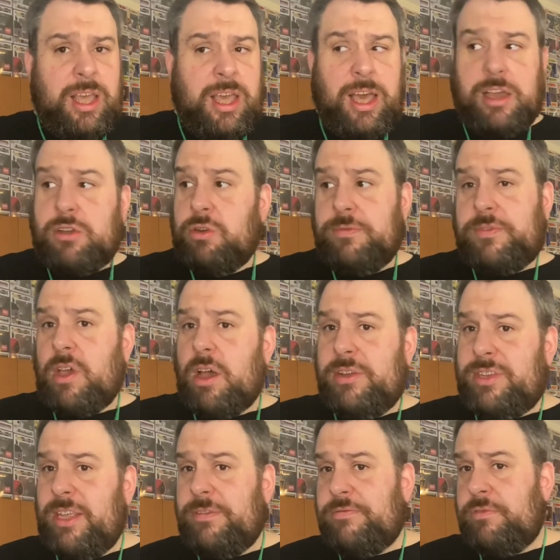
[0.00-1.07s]
I could have got
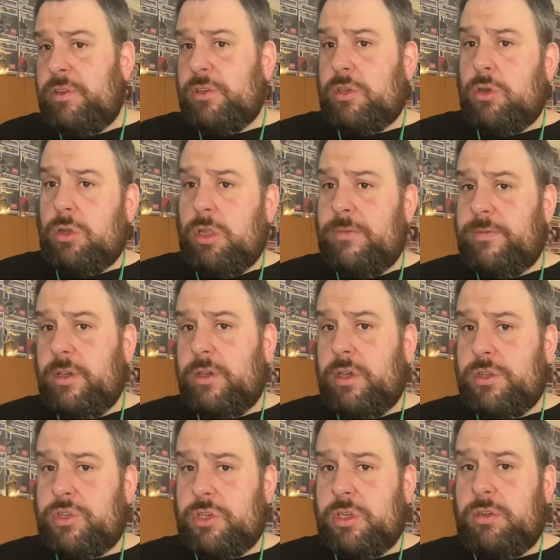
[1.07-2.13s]
a different colour
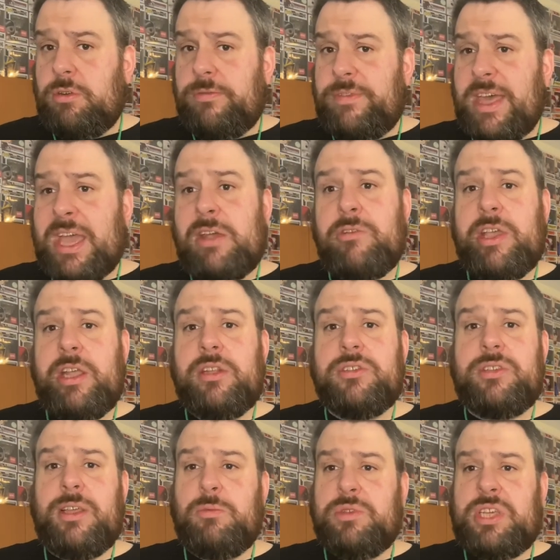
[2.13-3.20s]
version or variant
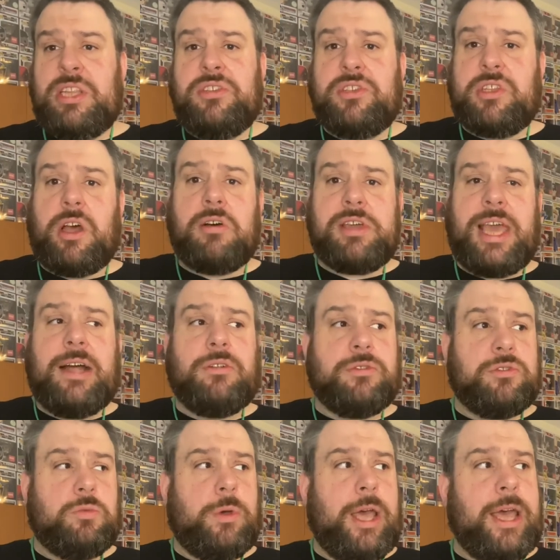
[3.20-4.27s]
that was in stock
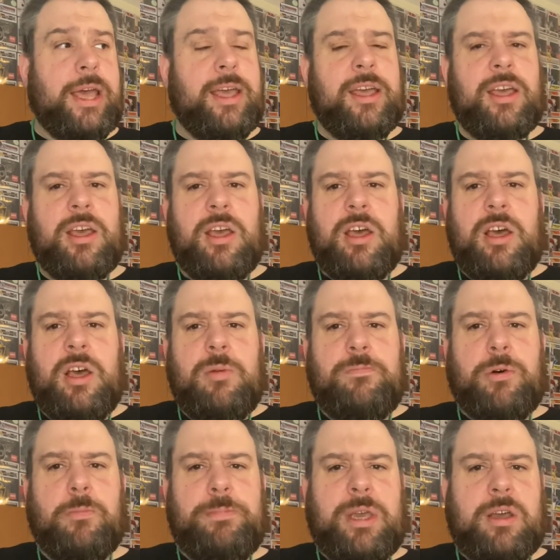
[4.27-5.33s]
elsewhere,
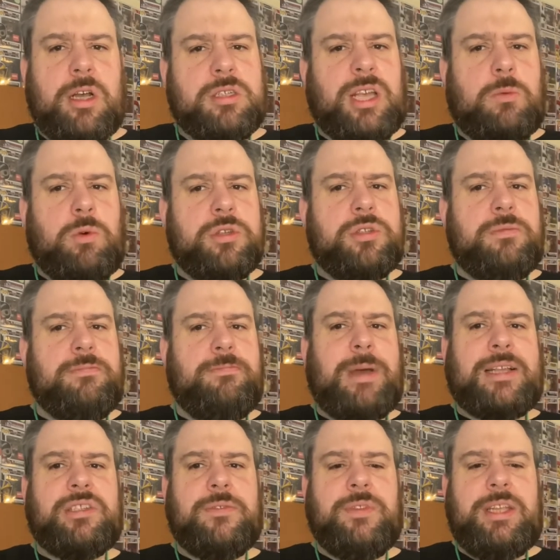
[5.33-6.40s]
but because I wasn't
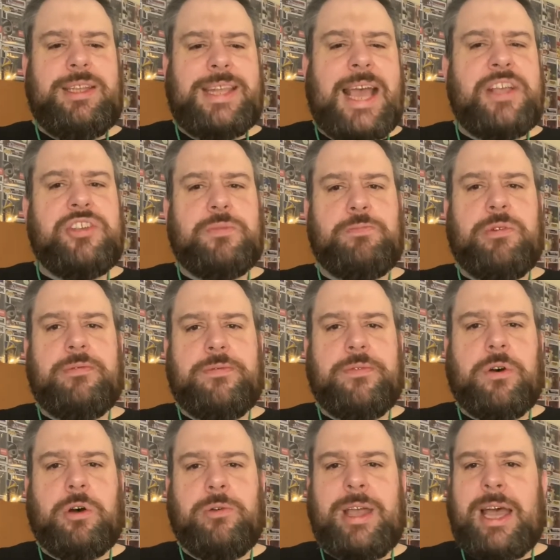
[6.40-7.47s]
massively desperate
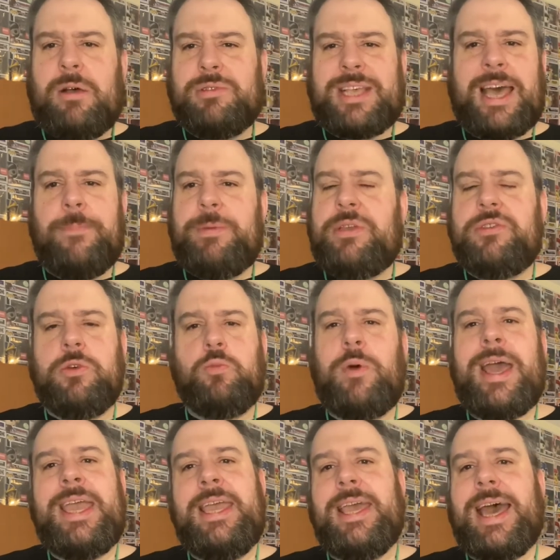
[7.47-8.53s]
for it, I was happy to
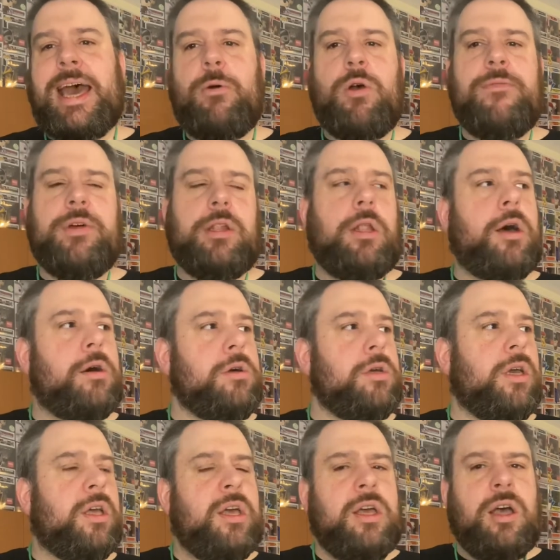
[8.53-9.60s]
wait however
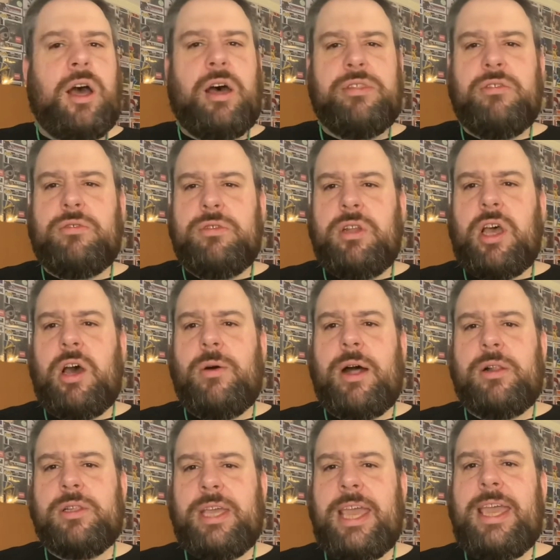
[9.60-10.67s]
long. I thought, no,
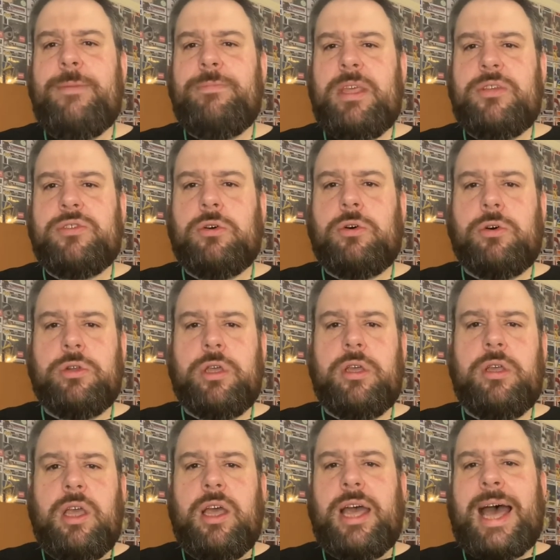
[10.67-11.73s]
I'll keep this order
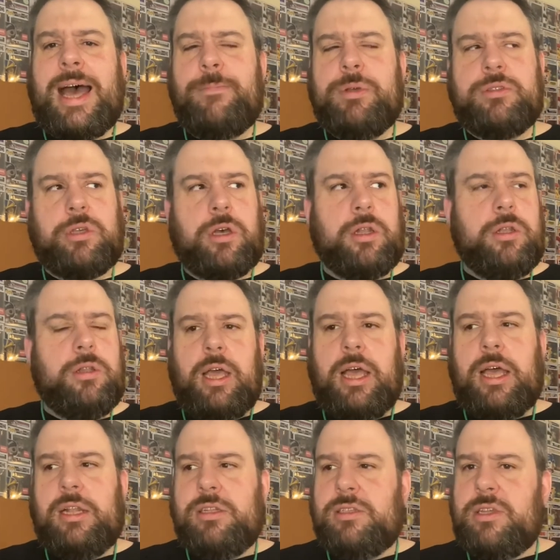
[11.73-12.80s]
at Amazon,
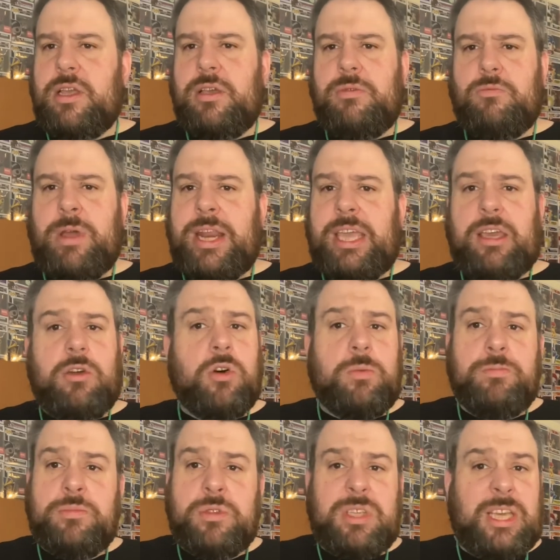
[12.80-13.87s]
and uh, when it
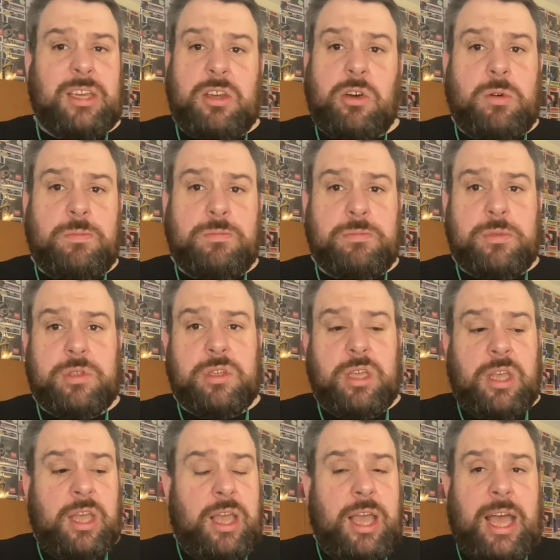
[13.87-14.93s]
comes, it comes.
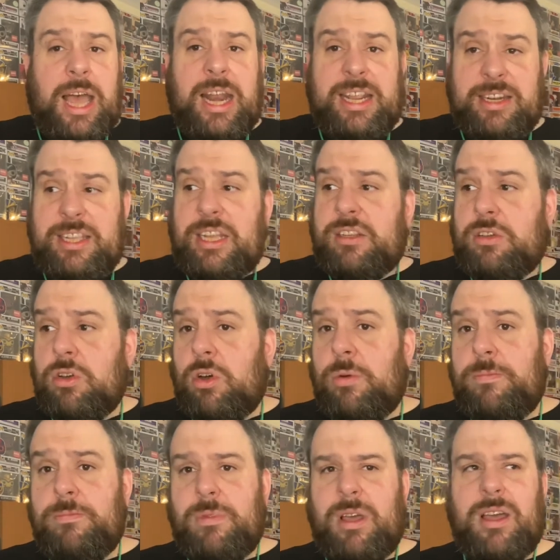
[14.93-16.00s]
And it did
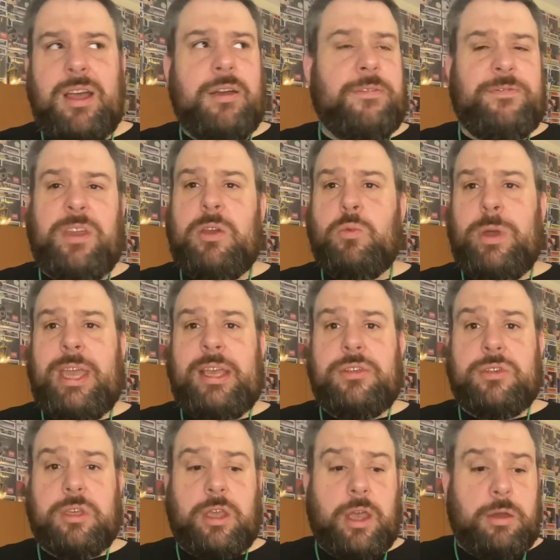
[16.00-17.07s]
come uh, a few
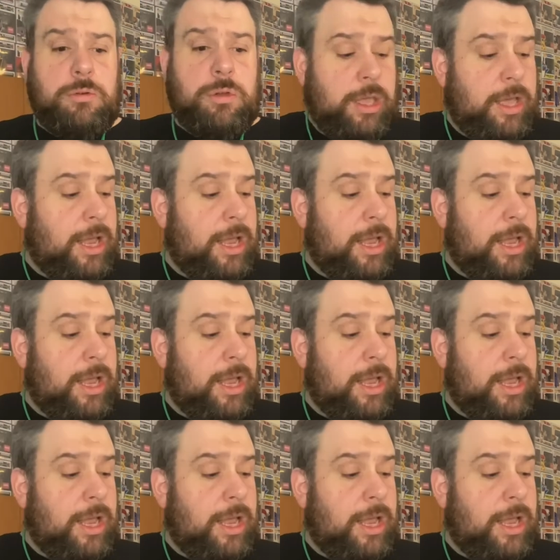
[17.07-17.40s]
weeks ago.